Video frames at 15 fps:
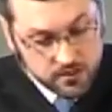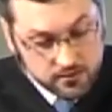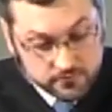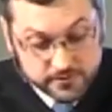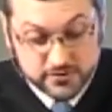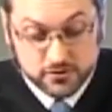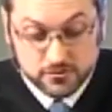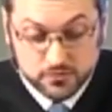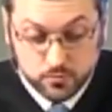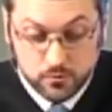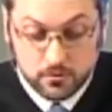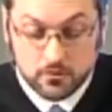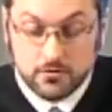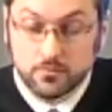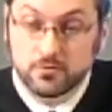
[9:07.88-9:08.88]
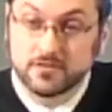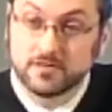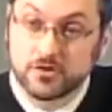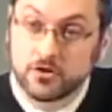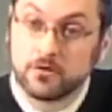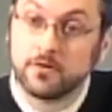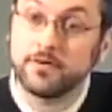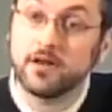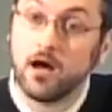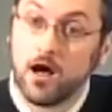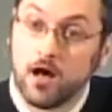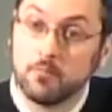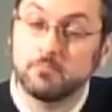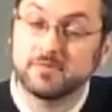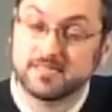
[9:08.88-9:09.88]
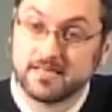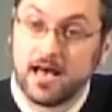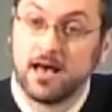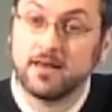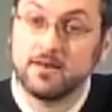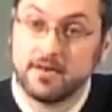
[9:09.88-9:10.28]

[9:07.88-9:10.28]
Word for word: Richard's world was turned upside